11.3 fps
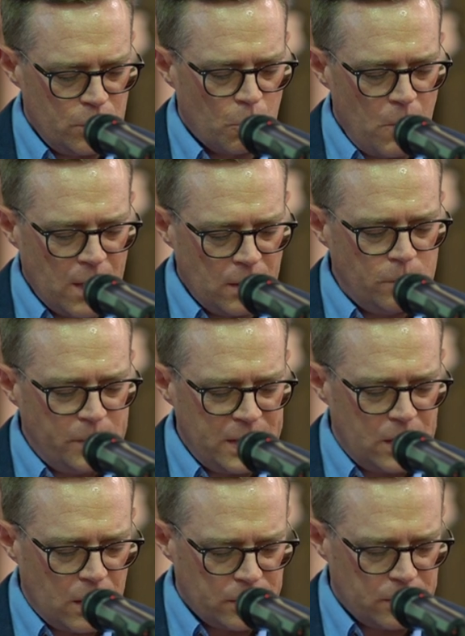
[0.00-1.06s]
your will be
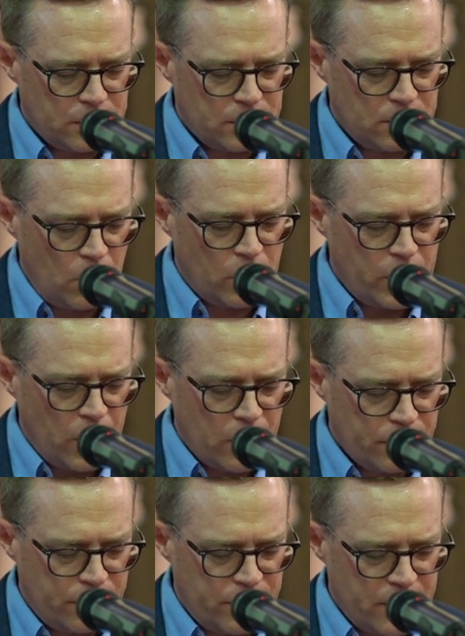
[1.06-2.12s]
done, on
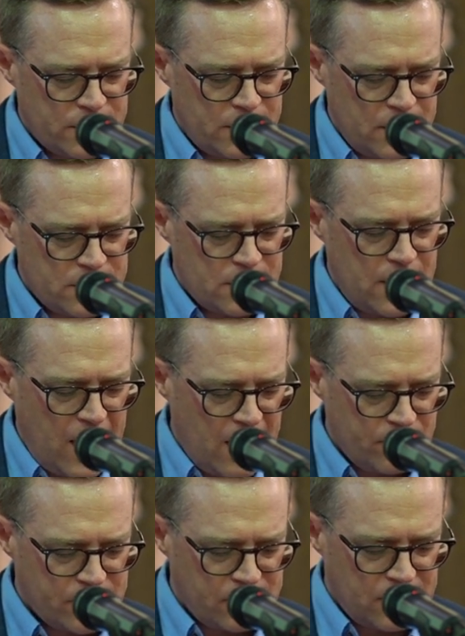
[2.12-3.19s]
earth as it is in
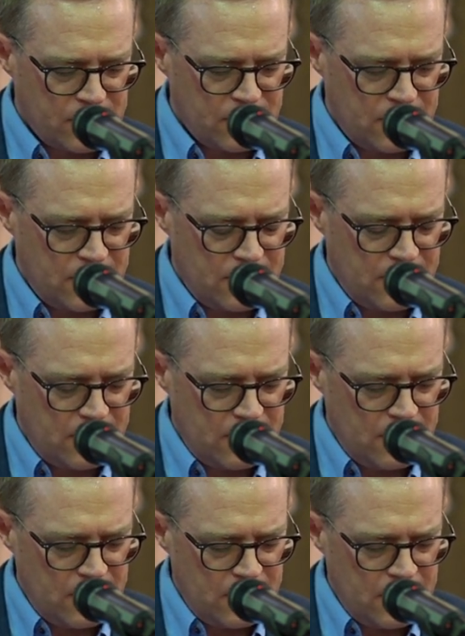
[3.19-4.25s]
heaven.
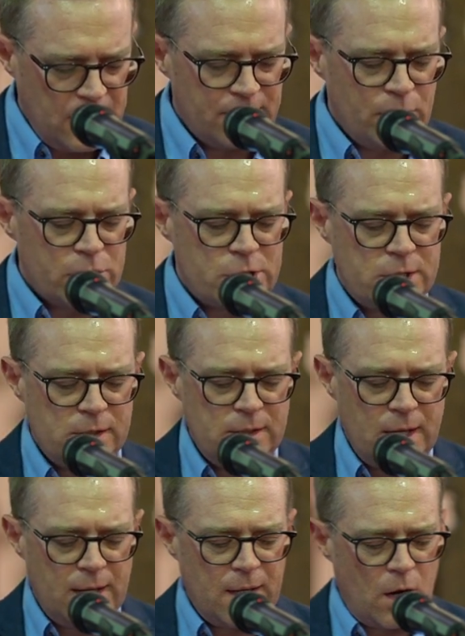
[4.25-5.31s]
Give us
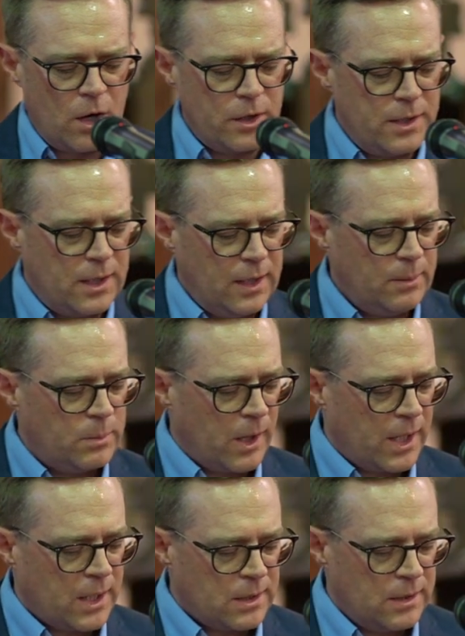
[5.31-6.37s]
today our daily
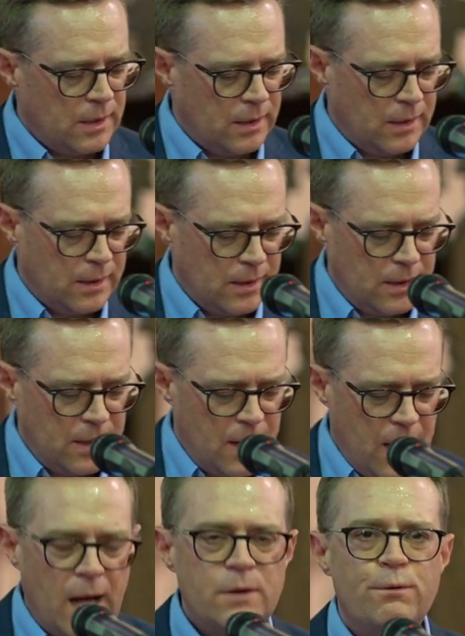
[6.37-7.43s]
bread,
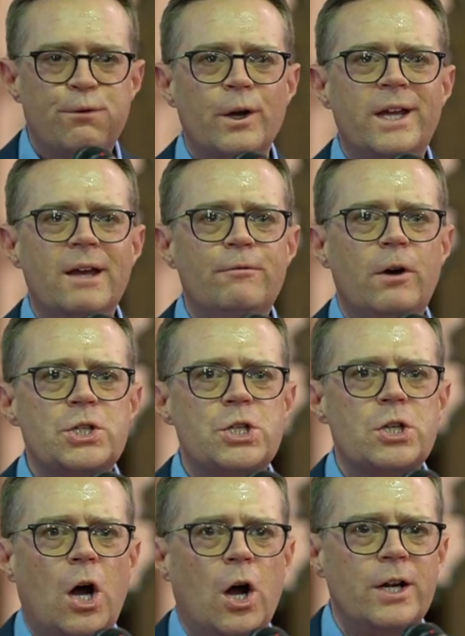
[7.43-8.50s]
and forgive
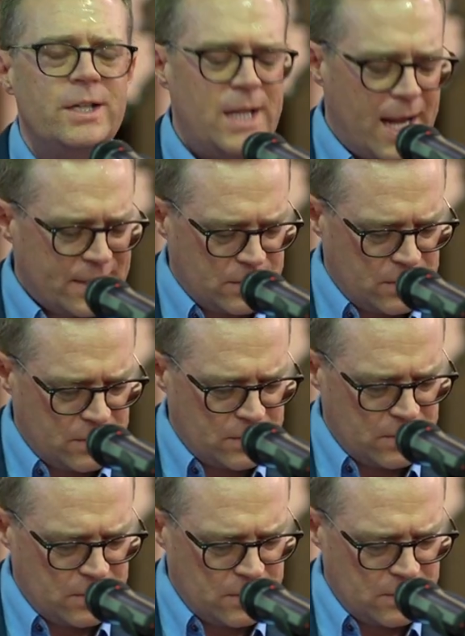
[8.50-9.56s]
us our
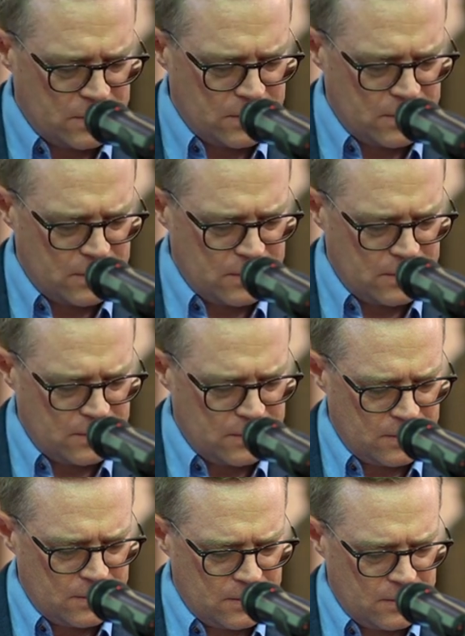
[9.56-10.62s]
debts,
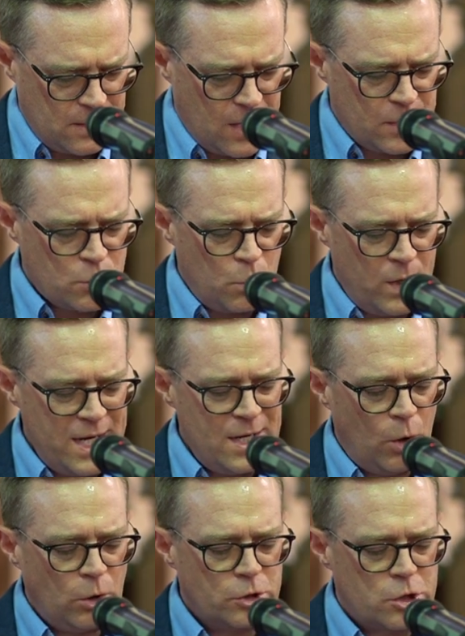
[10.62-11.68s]
as we
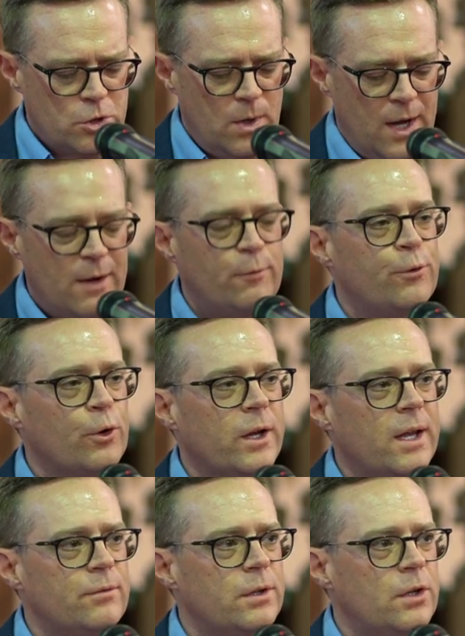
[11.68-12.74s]
also have
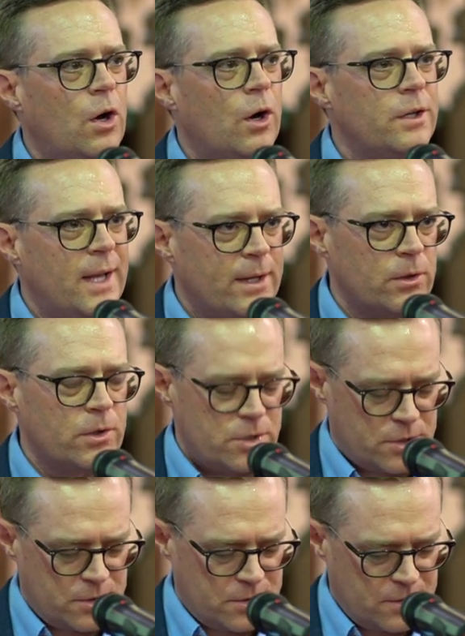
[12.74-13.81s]
forgiven our
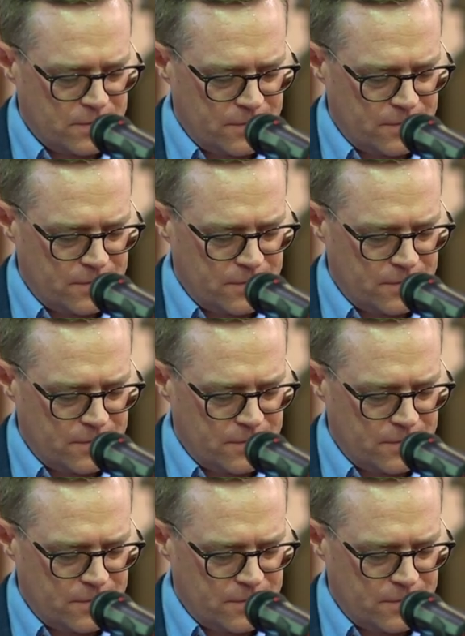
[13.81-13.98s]
debtors.